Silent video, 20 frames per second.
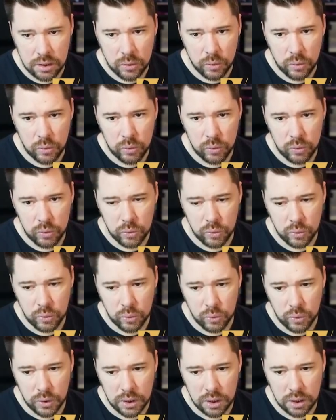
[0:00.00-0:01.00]

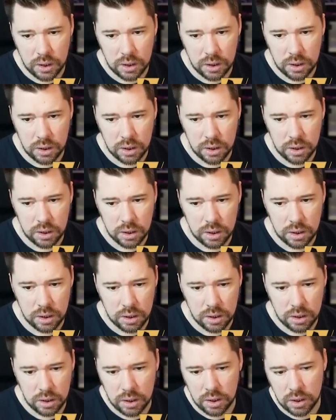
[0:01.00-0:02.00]
Ooh.
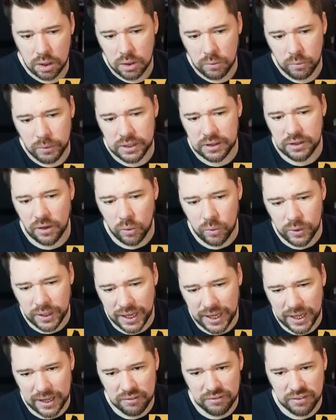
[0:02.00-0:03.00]
We don't
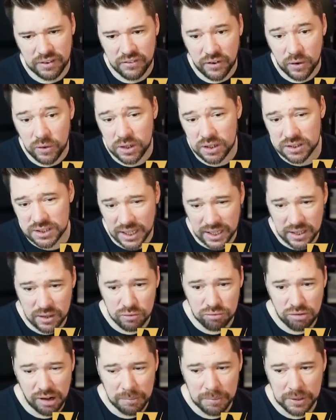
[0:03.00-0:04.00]
have... If only I'd
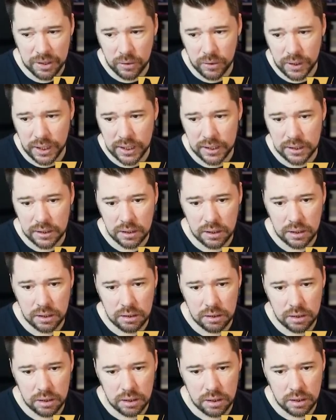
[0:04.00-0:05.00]
taken Rabiot, hey.
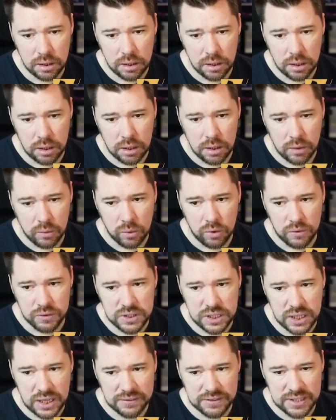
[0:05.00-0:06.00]
We're
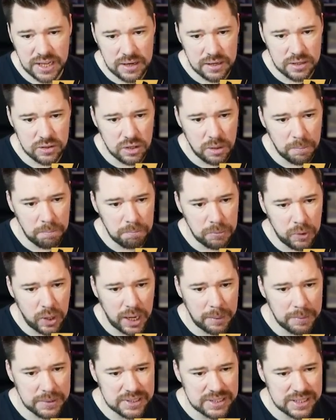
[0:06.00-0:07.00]
obviously going to have to take
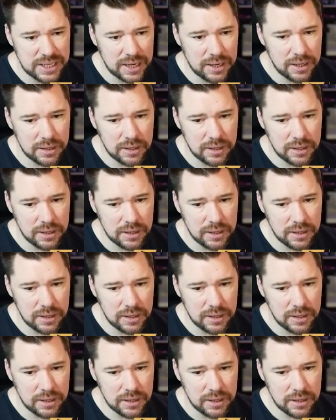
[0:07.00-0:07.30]
Mohamed Salah